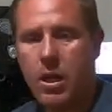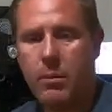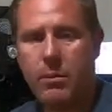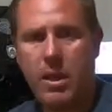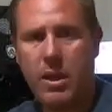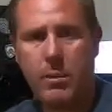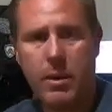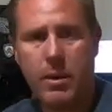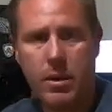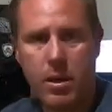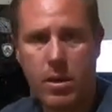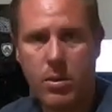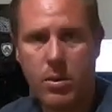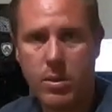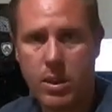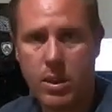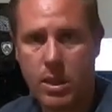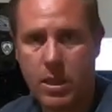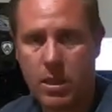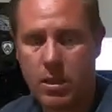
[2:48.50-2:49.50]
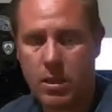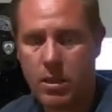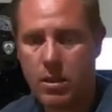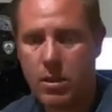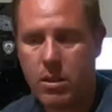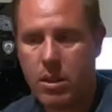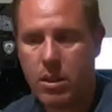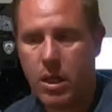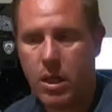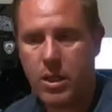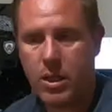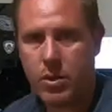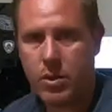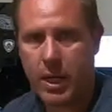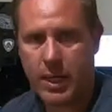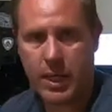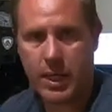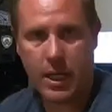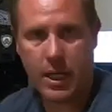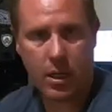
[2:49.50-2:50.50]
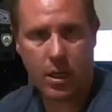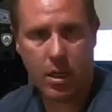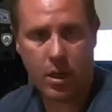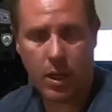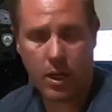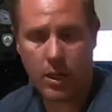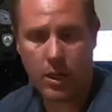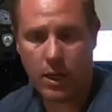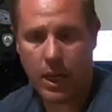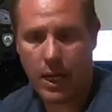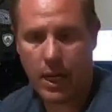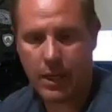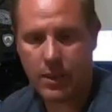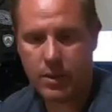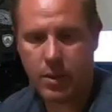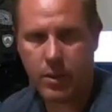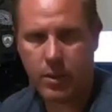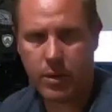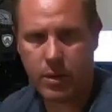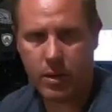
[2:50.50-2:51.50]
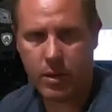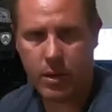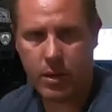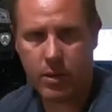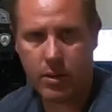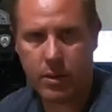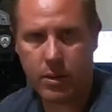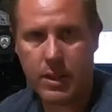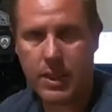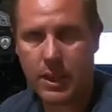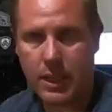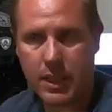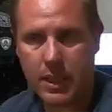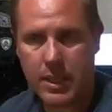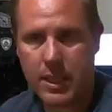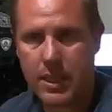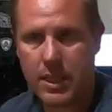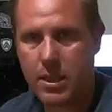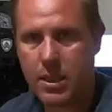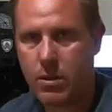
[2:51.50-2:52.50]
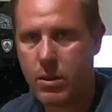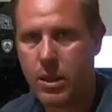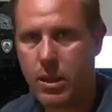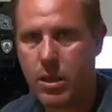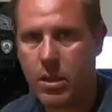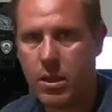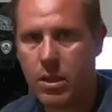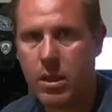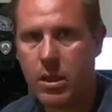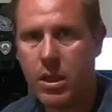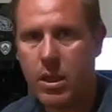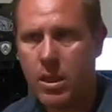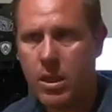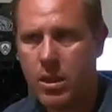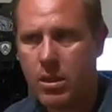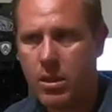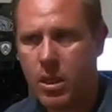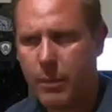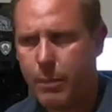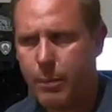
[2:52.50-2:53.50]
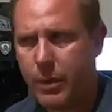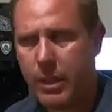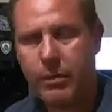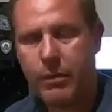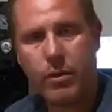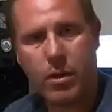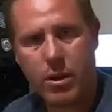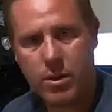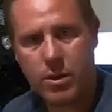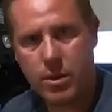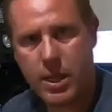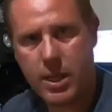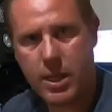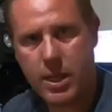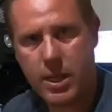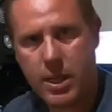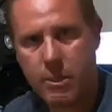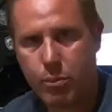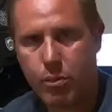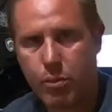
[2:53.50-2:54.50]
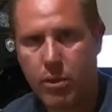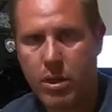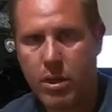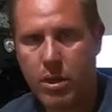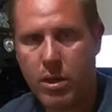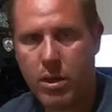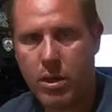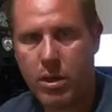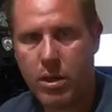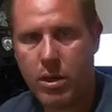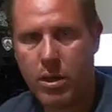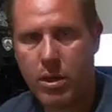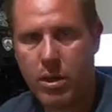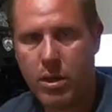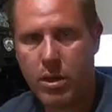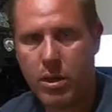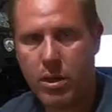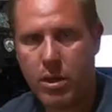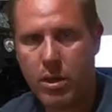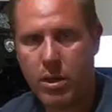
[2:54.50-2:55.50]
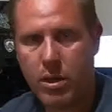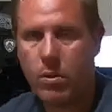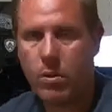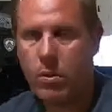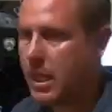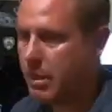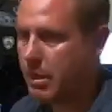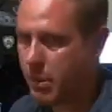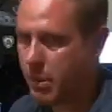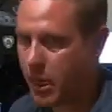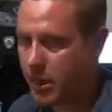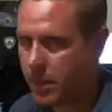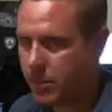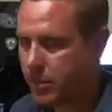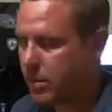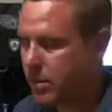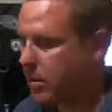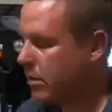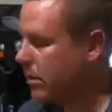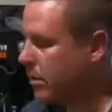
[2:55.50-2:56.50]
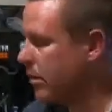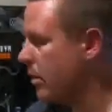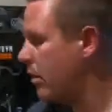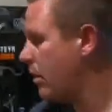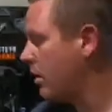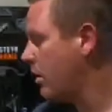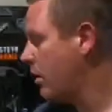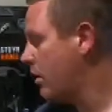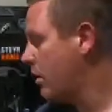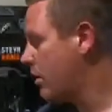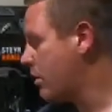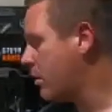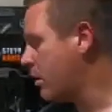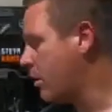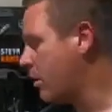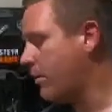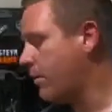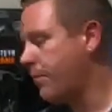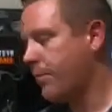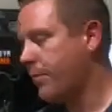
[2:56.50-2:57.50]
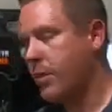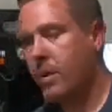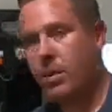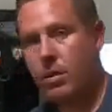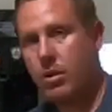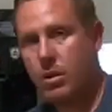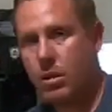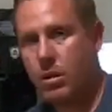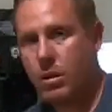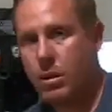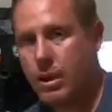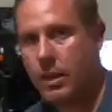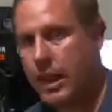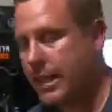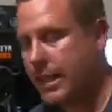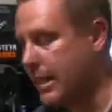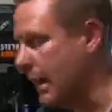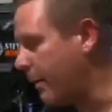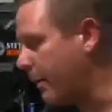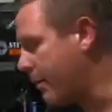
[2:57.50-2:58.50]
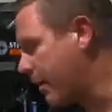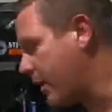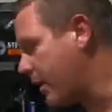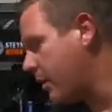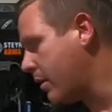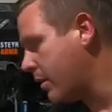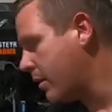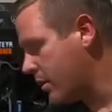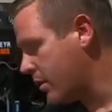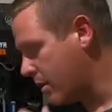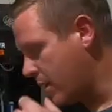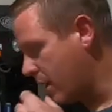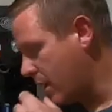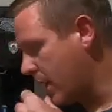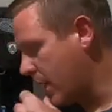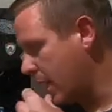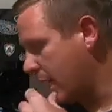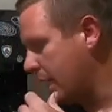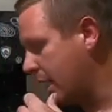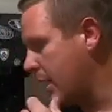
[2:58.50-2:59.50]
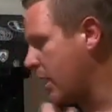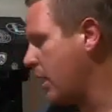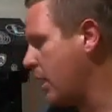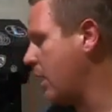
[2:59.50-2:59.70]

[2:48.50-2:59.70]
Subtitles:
They've been using direct hit a lot. So there is a list that's going on. I believe they're also doing the pre-M models. So that's happening. All right.